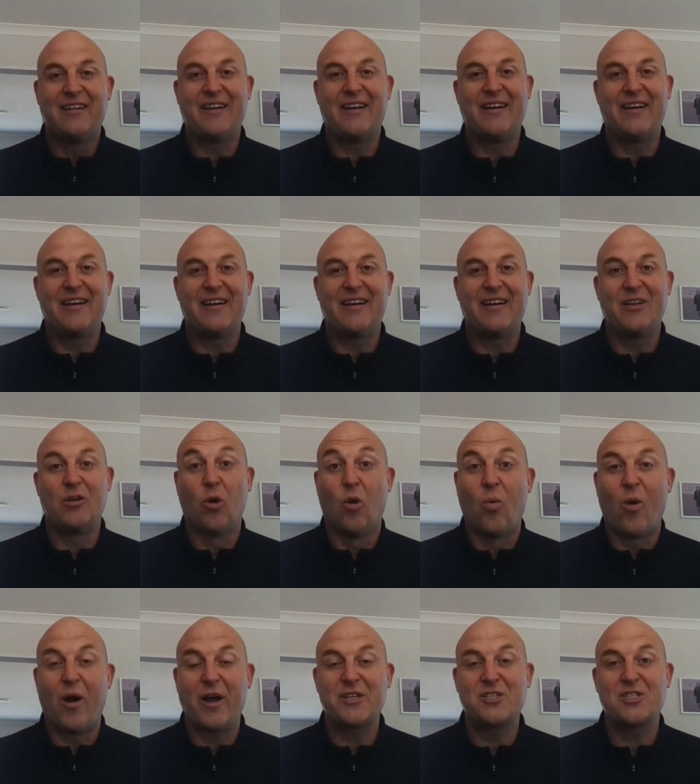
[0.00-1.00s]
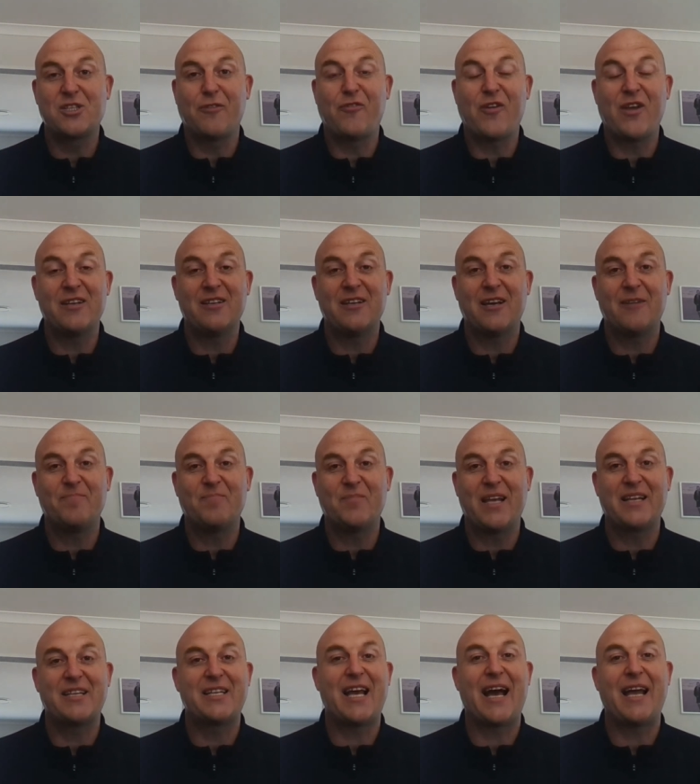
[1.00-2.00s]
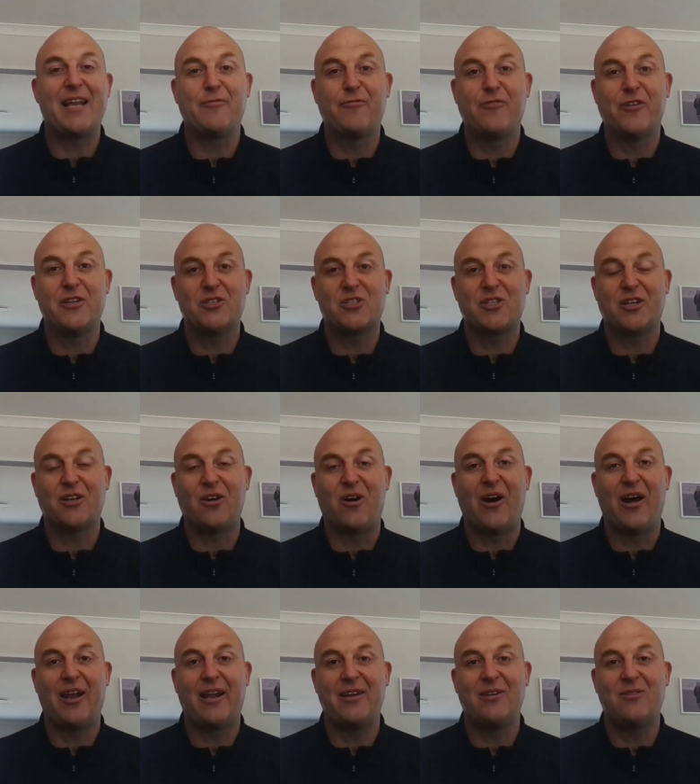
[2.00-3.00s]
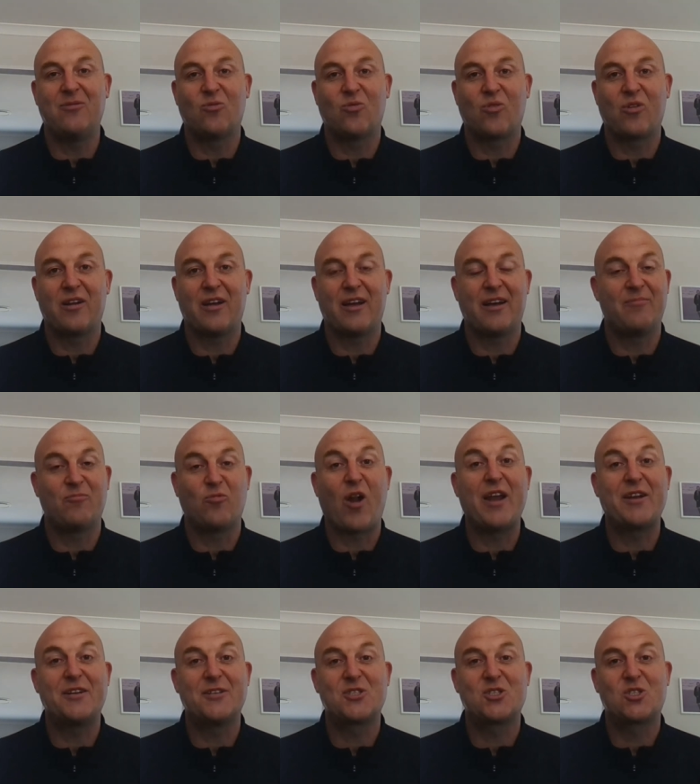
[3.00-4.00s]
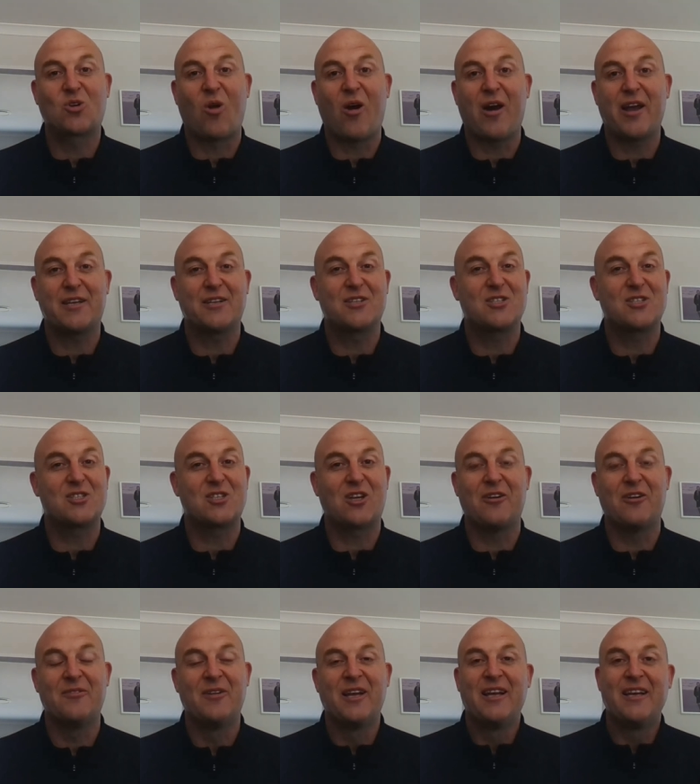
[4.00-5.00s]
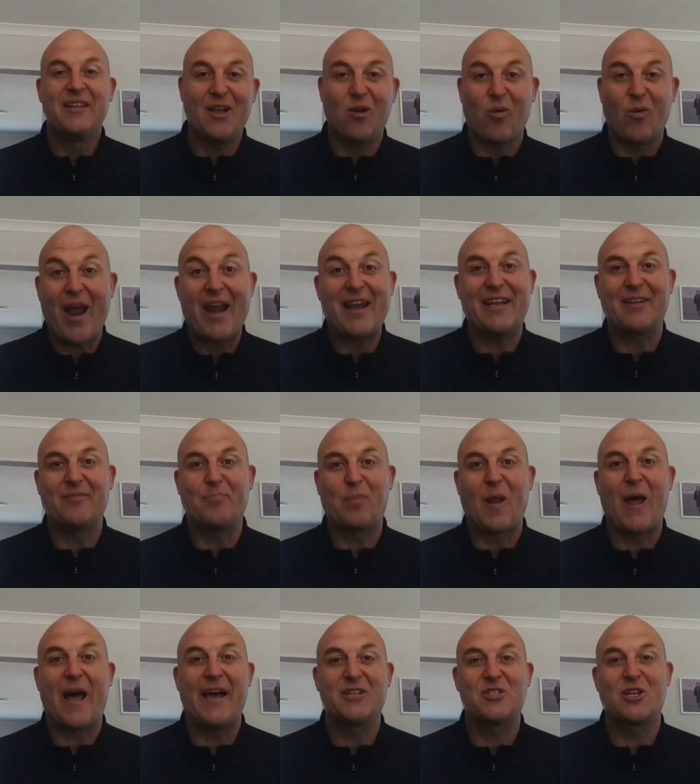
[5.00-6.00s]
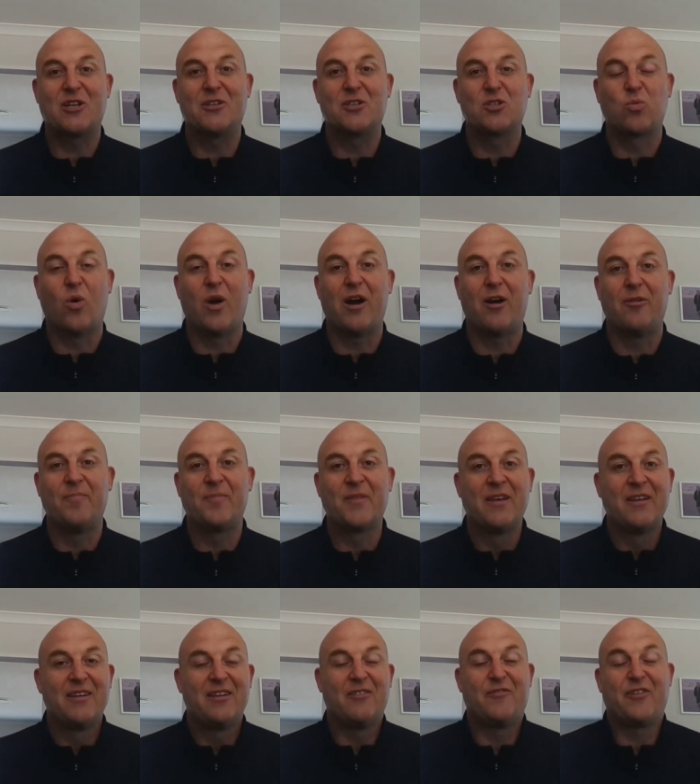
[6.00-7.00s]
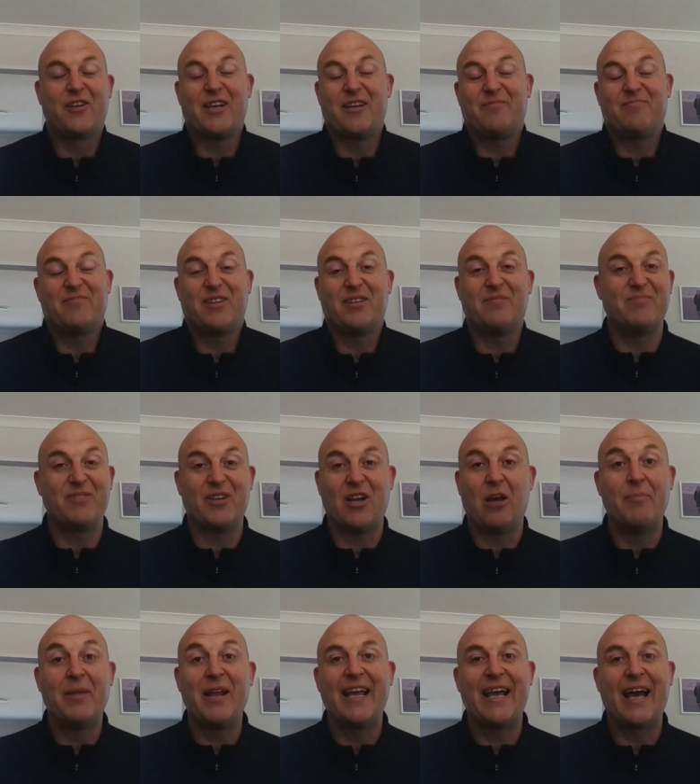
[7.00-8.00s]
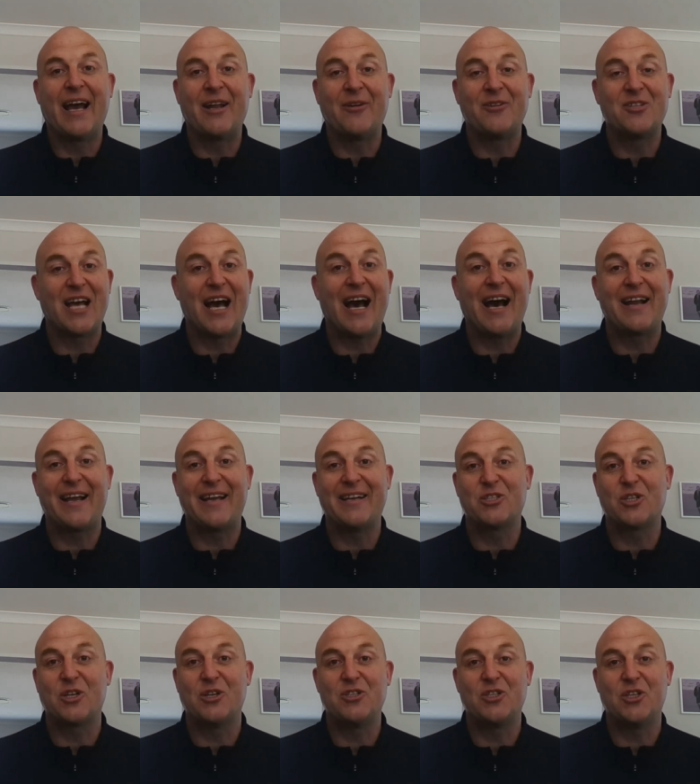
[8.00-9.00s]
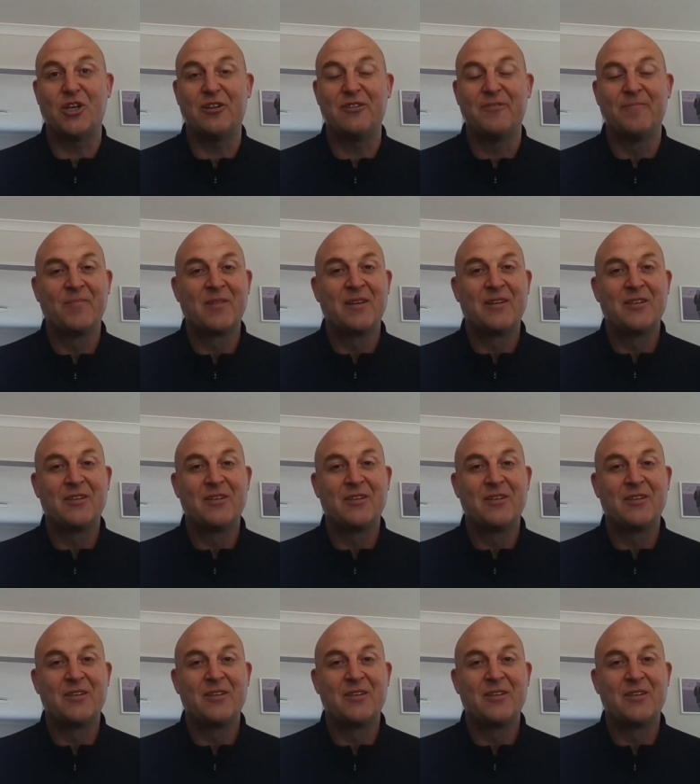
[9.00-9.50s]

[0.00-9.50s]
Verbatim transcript: uh, an all whites defender, and Kayne Vincent, a highly um, rated striker. So they're adding players in as well. forget that, you know, Emiliano Tade is injured.